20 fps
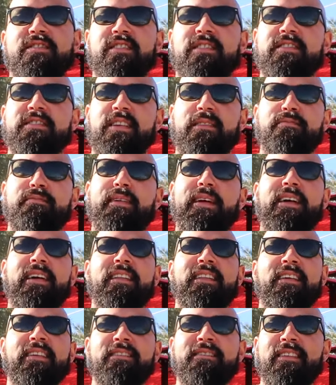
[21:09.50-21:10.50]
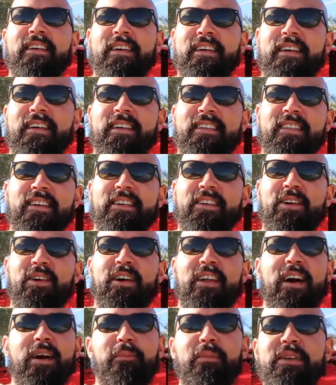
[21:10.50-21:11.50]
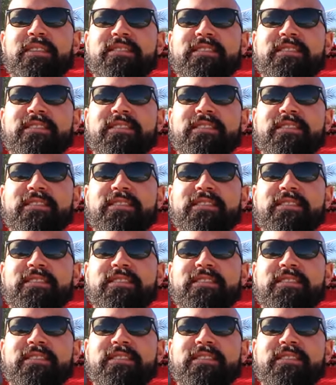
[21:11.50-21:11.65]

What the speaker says: So I was like, man, they're going up.